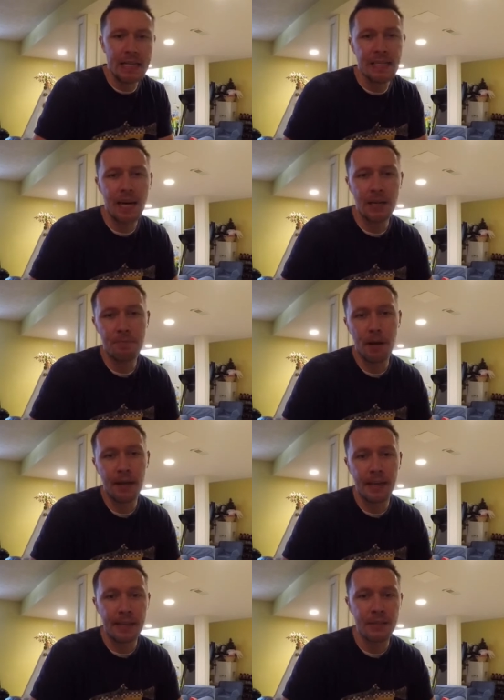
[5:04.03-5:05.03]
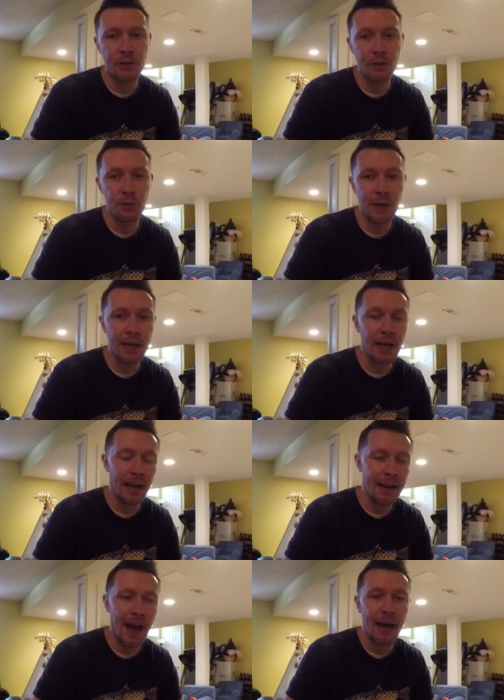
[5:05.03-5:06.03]
solid bite into uh, a
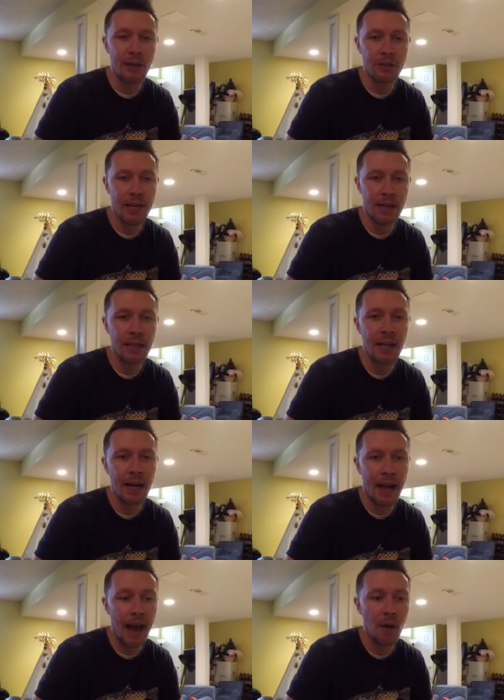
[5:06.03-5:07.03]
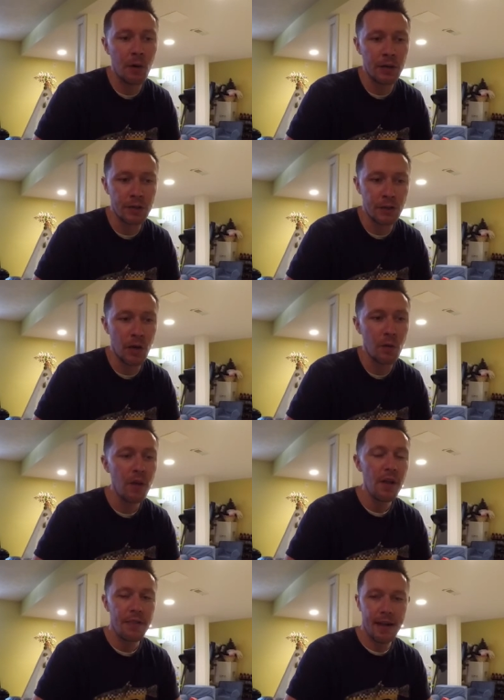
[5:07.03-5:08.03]
9 or 10 o'clock hour. So
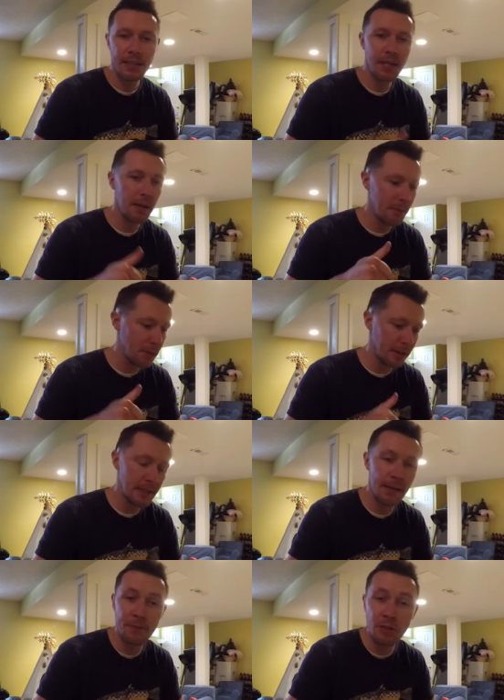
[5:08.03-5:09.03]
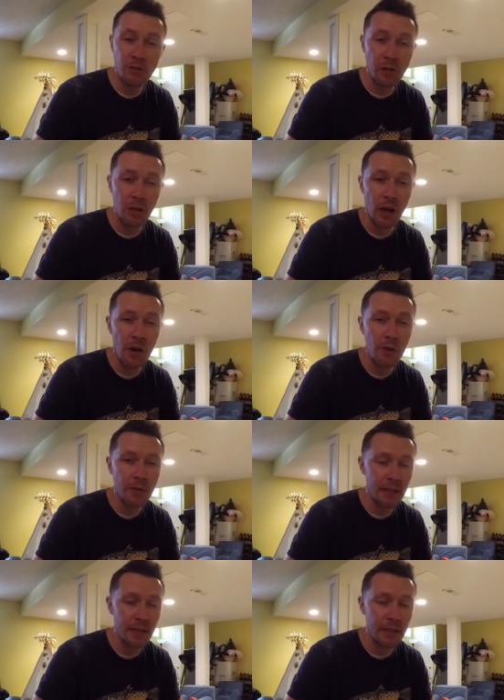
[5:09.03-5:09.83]
that's going to be when the temperatures are low.